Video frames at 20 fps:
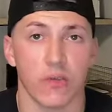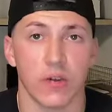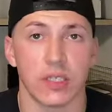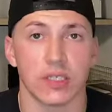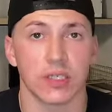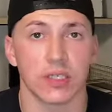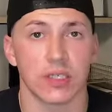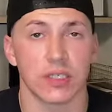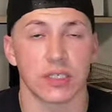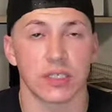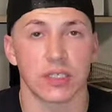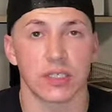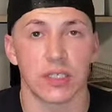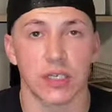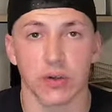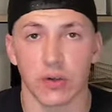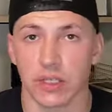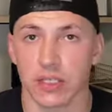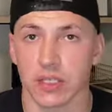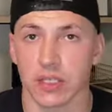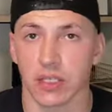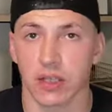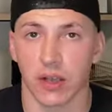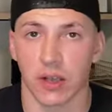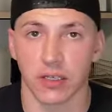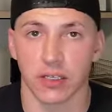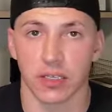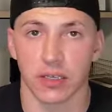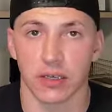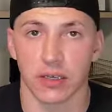if he's just seriously
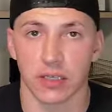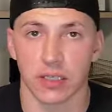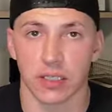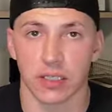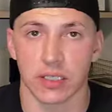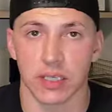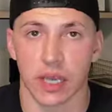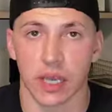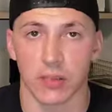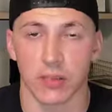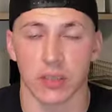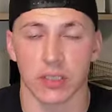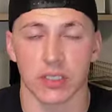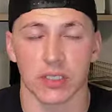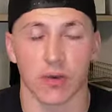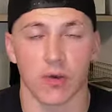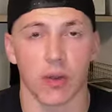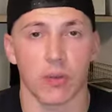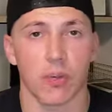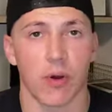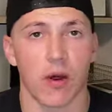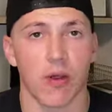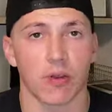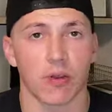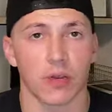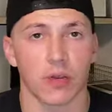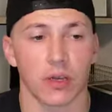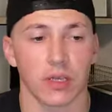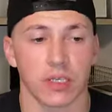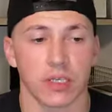lost a good step because Tony
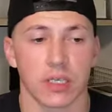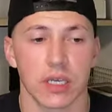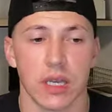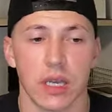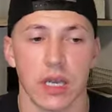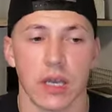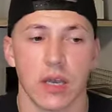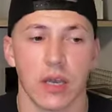Pollard looks